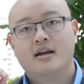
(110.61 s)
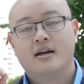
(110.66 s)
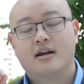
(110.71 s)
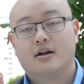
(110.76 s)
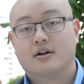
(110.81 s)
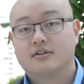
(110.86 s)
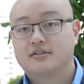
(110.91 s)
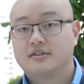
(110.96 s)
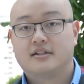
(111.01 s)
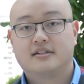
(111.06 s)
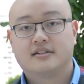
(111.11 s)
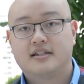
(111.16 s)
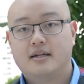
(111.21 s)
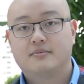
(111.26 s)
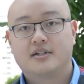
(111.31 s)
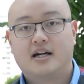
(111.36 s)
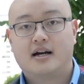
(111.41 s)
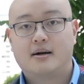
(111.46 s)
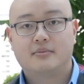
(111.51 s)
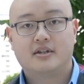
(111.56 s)
And also at the
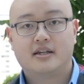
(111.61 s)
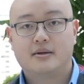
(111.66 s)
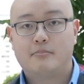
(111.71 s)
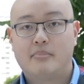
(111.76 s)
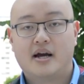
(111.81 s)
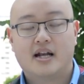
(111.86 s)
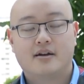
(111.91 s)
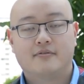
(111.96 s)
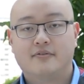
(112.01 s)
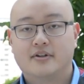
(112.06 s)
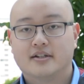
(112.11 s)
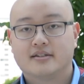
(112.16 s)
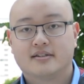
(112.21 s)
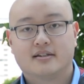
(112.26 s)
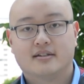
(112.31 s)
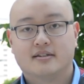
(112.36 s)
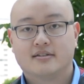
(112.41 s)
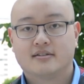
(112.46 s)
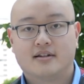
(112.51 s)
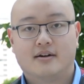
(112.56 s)
same time, the
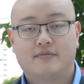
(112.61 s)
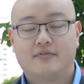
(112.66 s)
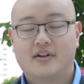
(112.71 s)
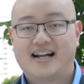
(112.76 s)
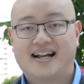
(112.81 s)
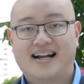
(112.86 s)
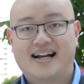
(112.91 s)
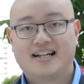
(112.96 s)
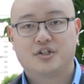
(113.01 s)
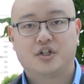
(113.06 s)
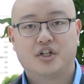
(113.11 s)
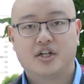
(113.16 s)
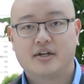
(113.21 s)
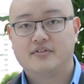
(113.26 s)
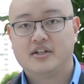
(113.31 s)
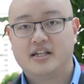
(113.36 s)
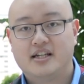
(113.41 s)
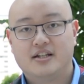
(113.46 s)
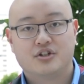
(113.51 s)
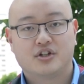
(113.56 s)
benefits and stuff that I actually
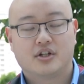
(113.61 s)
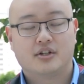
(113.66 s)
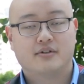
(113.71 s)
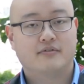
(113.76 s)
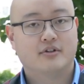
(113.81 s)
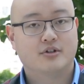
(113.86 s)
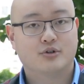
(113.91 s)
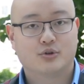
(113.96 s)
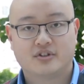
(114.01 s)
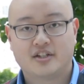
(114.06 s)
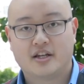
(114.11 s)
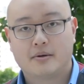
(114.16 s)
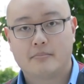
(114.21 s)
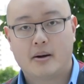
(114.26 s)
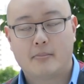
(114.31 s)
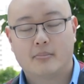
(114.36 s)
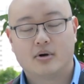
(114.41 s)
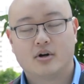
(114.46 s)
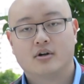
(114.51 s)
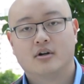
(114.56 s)
give to each individual team
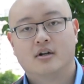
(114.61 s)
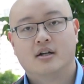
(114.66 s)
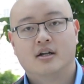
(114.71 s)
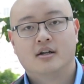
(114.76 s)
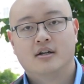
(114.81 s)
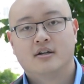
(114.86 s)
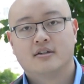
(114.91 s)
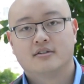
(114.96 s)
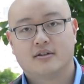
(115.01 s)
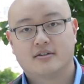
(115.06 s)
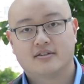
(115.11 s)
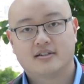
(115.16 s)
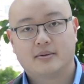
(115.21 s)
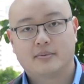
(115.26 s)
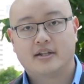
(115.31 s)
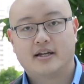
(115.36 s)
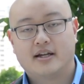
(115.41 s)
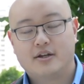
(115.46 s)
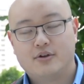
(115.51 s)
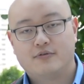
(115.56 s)
member. So that's
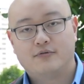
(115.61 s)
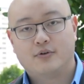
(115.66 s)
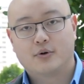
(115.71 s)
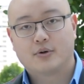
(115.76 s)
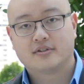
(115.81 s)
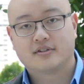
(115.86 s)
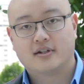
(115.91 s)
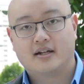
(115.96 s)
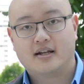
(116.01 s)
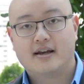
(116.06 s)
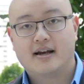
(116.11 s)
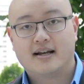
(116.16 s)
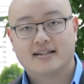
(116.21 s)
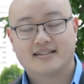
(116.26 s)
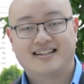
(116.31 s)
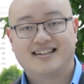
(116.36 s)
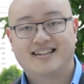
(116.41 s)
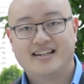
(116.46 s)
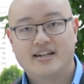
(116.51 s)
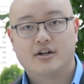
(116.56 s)
something that you focus on
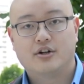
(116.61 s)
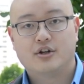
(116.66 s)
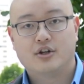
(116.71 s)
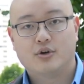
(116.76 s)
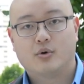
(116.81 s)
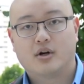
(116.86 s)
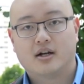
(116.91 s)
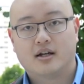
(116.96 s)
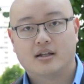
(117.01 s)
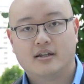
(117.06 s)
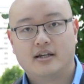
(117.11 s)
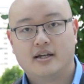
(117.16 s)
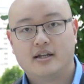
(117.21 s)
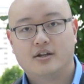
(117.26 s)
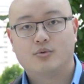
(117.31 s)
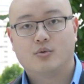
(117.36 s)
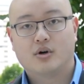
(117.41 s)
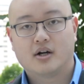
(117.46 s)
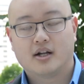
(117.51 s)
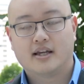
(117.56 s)
as a leader. You want to
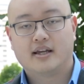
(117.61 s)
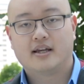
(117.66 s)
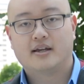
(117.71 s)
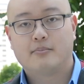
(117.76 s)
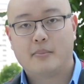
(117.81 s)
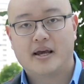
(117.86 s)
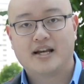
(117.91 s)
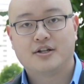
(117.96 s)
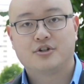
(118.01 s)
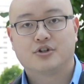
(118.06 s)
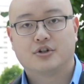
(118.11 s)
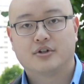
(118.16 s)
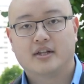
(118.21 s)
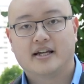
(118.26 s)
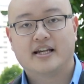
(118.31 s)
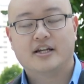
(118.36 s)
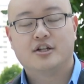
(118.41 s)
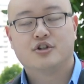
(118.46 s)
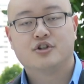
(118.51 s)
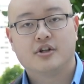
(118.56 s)
lead, you want to make sure
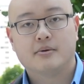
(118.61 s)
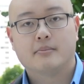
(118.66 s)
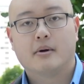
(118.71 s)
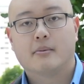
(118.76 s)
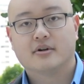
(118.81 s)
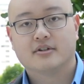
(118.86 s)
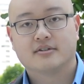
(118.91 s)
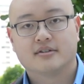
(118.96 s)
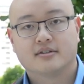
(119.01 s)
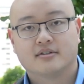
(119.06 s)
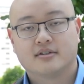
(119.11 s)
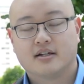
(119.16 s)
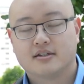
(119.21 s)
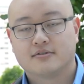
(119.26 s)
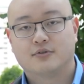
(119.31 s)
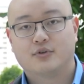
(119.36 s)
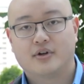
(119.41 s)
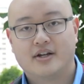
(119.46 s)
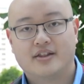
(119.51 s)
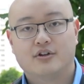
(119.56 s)
that each team member is
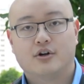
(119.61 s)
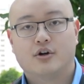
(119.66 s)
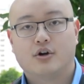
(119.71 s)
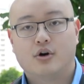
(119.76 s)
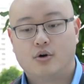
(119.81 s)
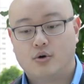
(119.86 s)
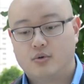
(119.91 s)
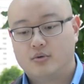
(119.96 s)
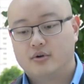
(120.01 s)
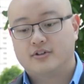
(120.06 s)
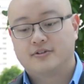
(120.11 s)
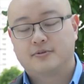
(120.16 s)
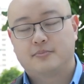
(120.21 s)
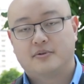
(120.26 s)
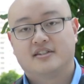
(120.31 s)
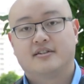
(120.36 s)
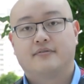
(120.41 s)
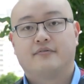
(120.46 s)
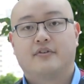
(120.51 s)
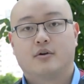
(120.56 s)
successful in their own
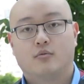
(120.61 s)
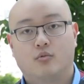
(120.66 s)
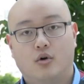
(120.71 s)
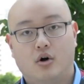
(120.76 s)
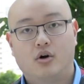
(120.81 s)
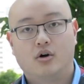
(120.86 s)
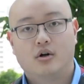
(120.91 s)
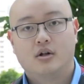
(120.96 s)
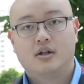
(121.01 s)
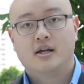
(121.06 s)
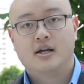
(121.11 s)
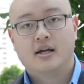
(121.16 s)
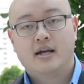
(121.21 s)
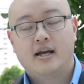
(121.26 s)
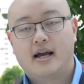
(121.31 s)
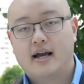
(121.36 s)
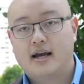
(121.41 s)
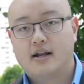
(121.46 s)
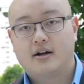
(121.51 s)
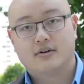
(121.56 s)
specific role,
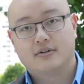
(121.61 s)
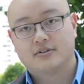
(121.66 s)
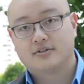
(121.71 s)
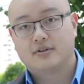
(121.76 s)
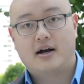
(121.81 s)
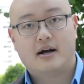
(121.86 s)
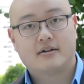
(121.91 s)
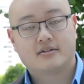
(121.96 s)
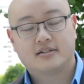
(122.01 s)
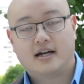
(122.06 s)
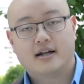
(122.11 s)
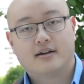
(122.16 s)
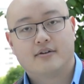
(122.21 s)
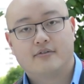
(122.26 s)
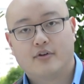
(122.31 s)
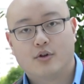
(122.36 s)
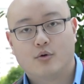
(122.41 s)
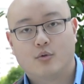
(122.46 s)
and also outside of the